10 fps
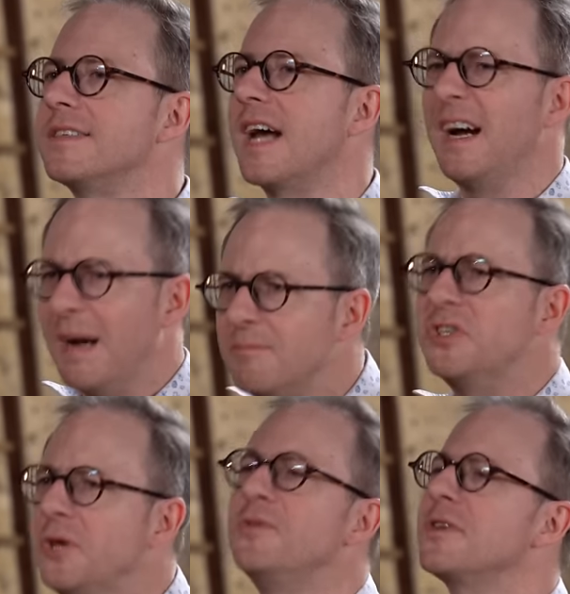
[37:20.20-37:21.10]
I'm
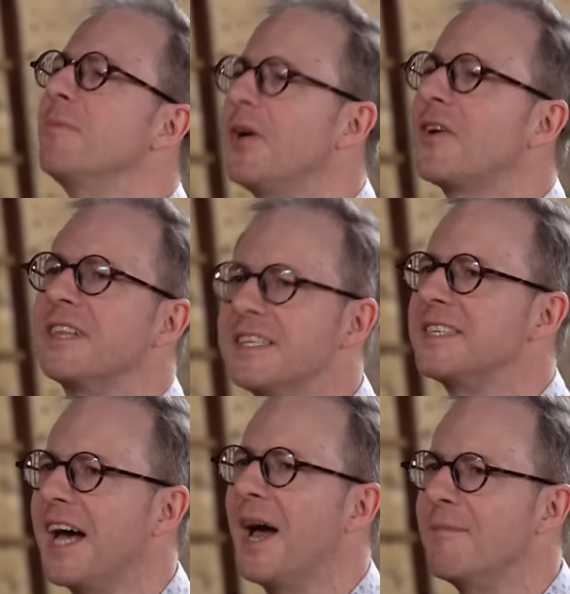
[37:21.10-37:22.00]
due some luck this
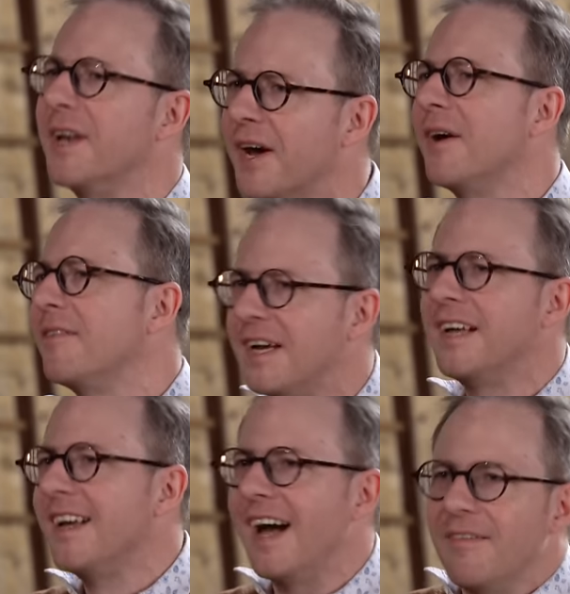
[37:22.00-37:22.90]
time. You know,
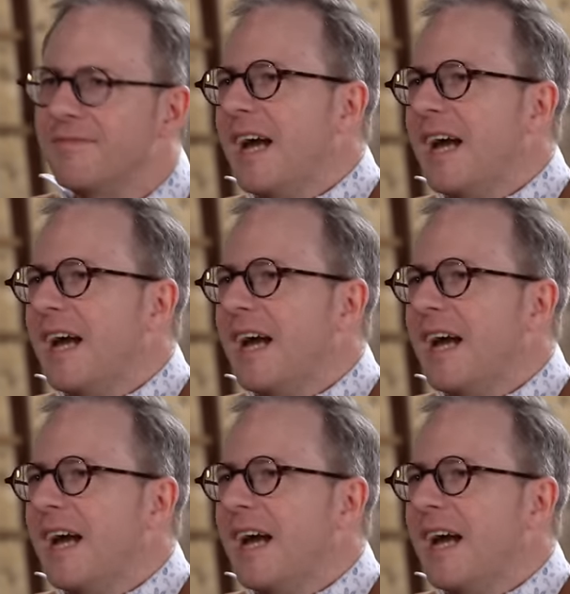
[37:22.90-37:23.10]
I